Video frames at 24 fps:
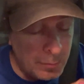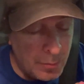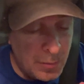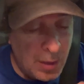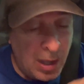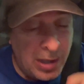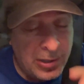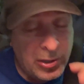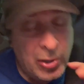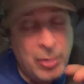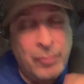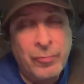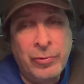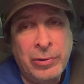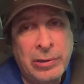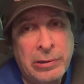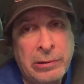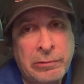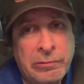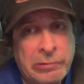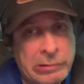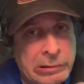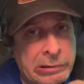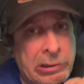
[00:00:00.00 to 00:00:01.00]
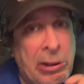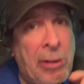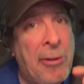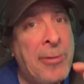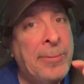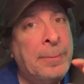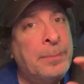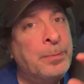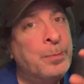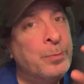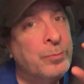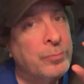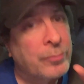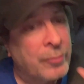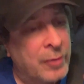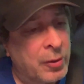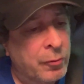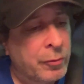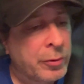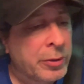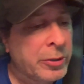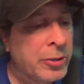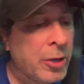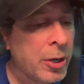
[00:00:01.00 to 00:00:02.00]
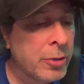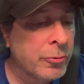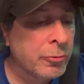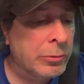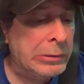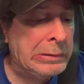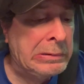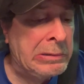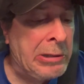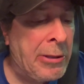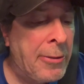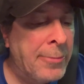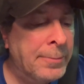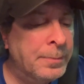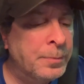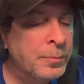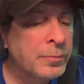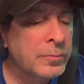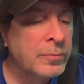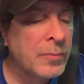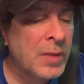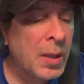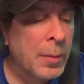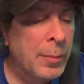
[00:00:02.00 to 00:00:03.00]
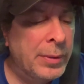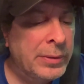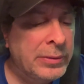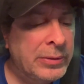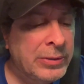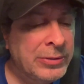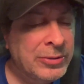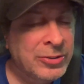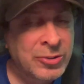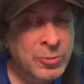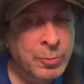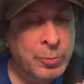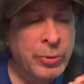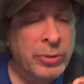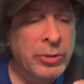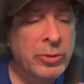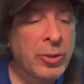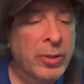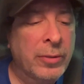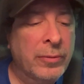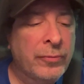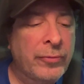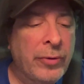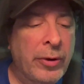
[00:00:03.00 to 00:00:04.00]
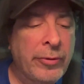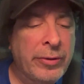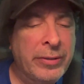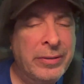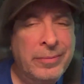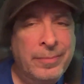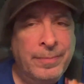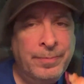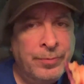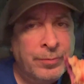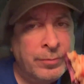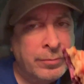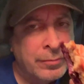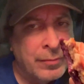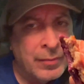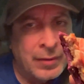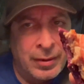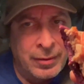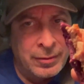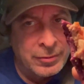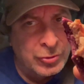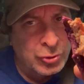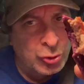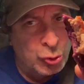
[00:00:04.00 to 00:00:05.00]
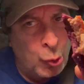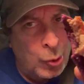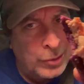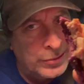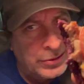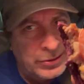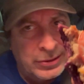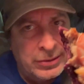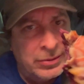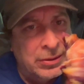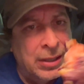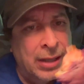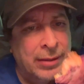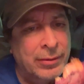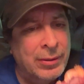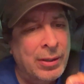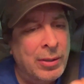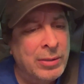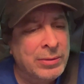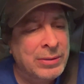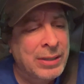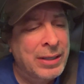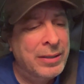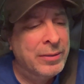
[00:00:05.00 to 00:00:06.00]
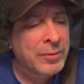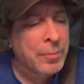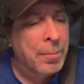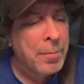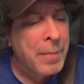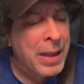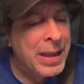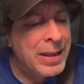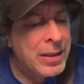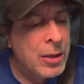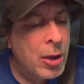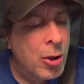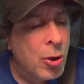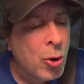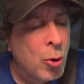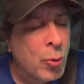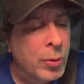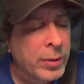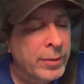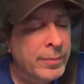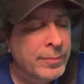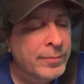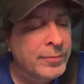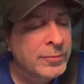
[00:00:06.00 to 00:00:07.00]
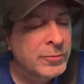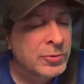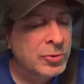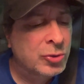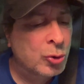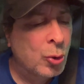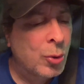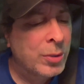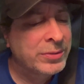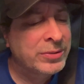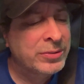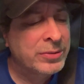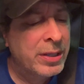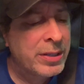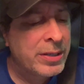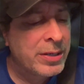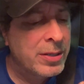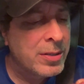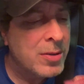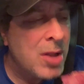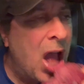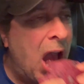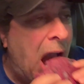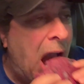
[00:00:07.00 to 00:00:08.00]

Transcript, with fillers: I know I'm really, really, really hungry. But this is pretty good. Very saucy. Got all kinds of mayo and sauce on it.